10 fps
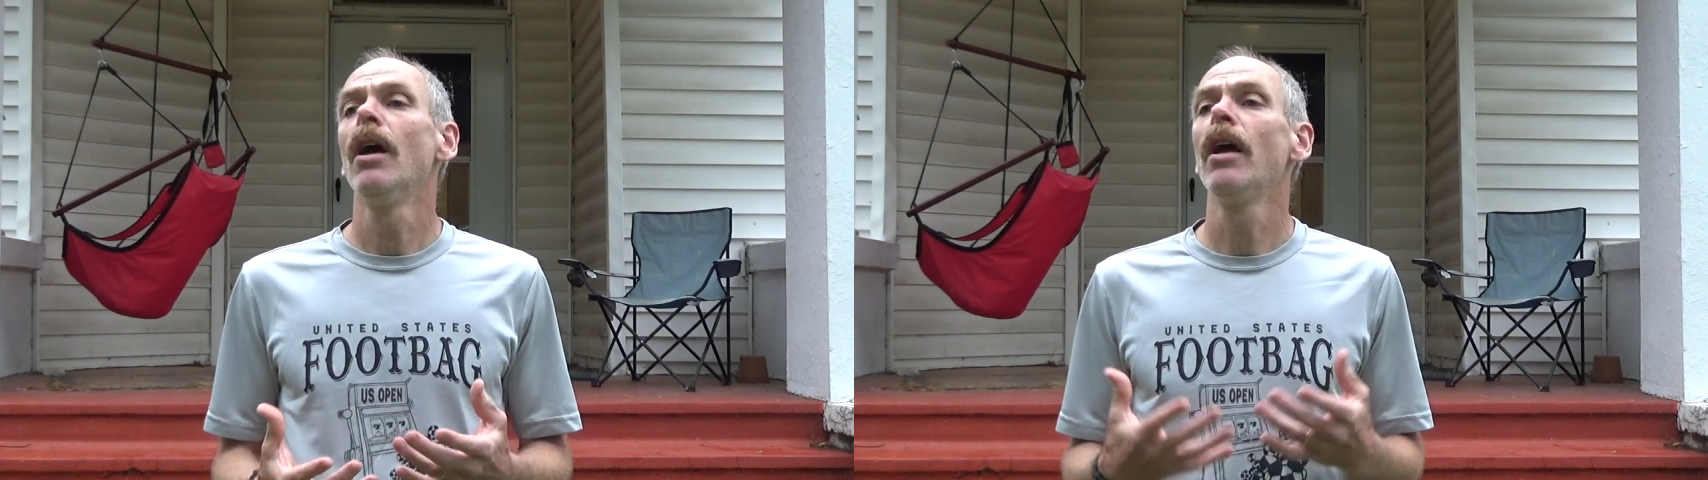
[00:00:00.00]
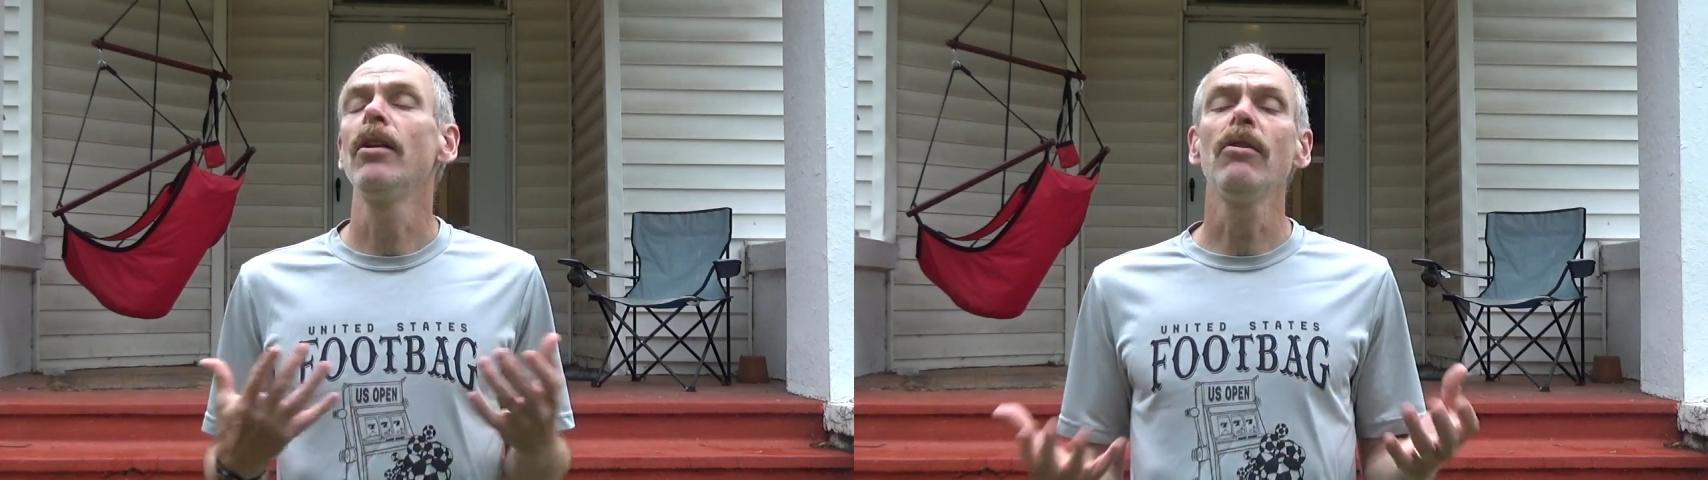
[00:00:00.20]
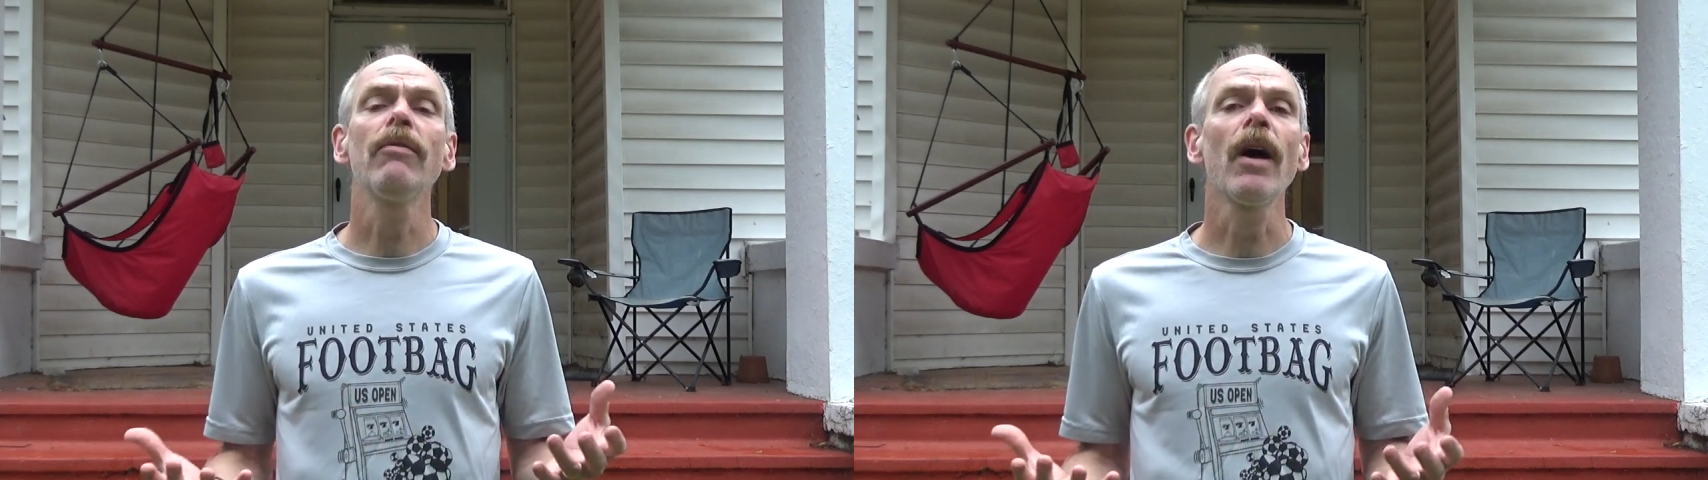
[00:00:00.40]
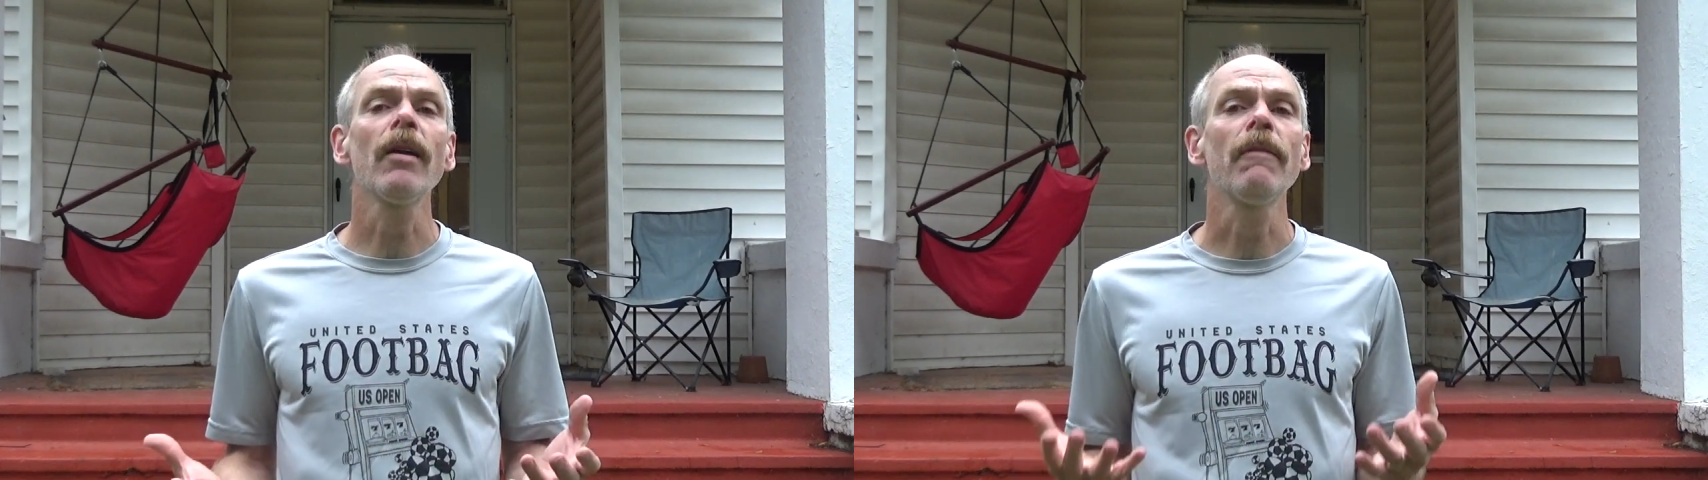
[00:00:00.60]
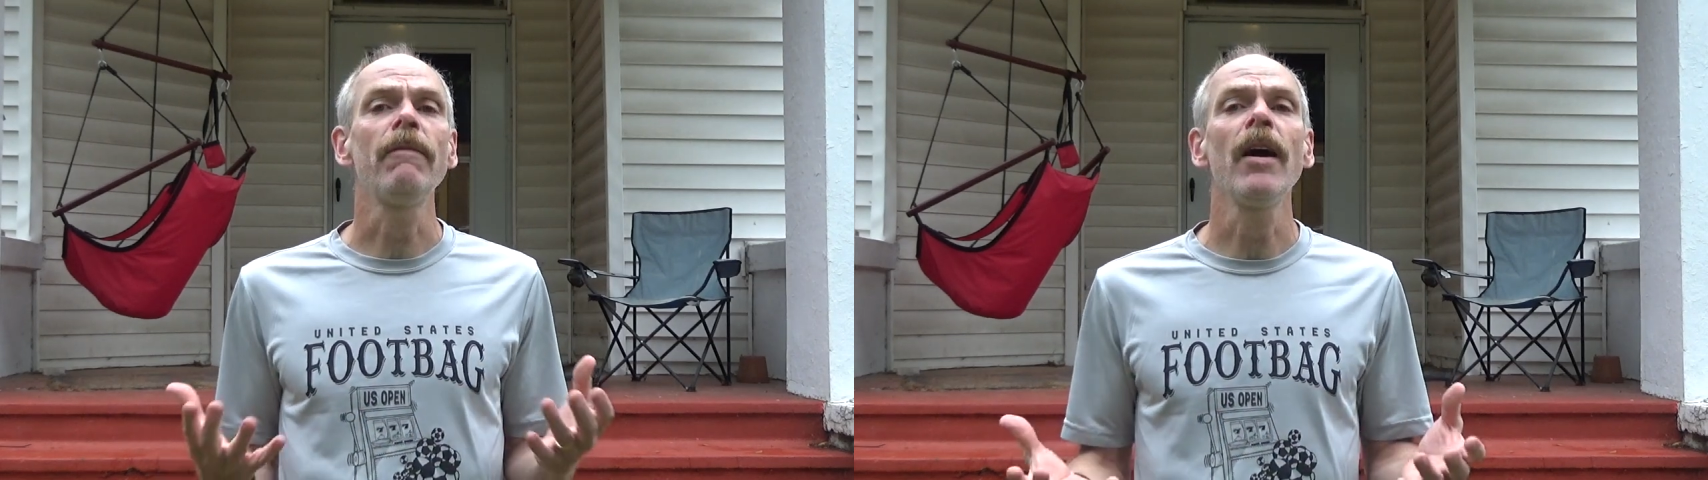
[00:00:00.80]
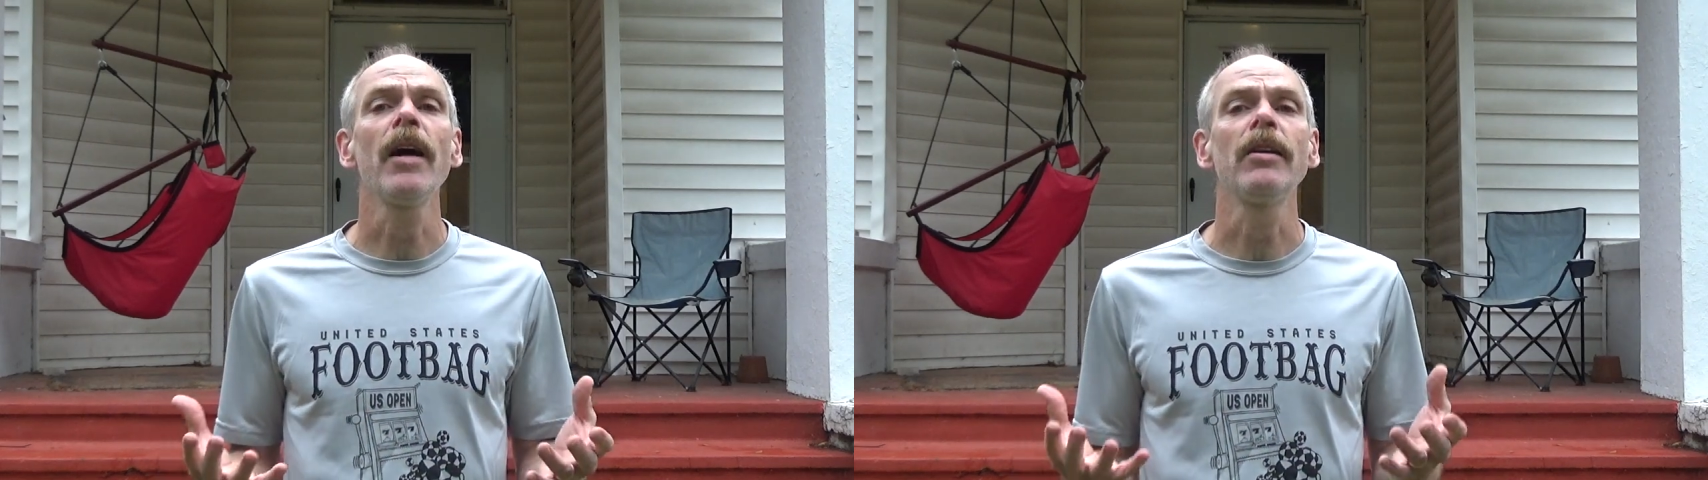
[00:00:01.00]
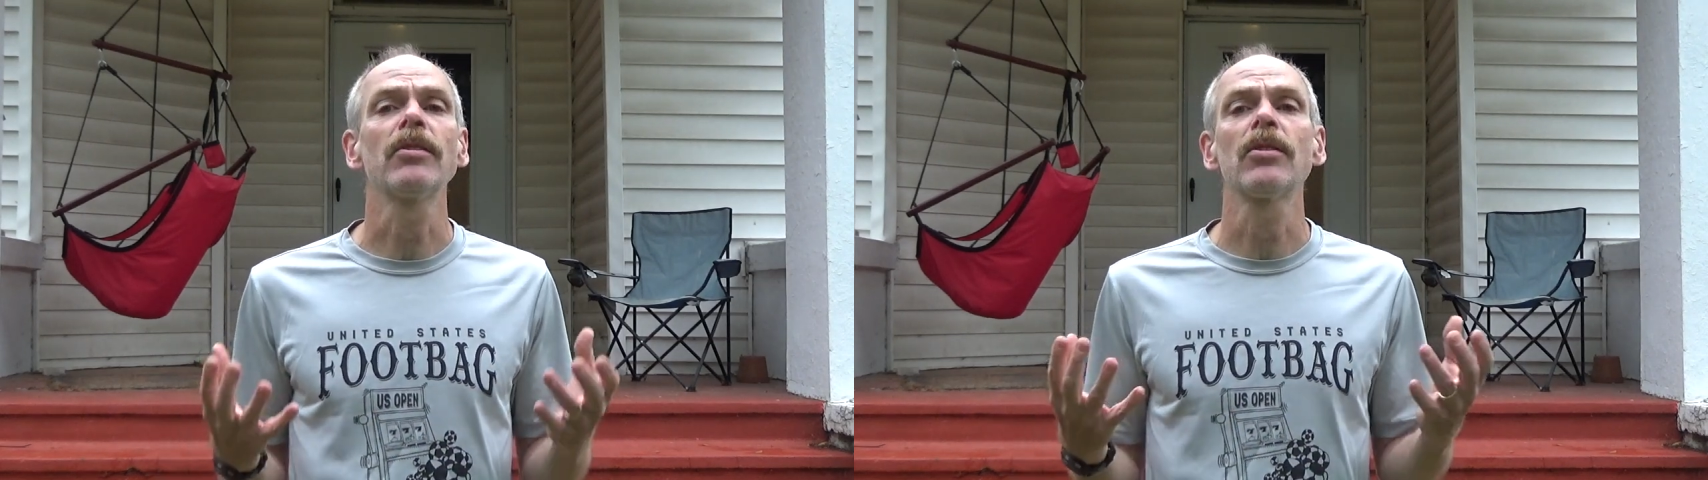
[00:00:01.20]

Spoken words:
And you've got to find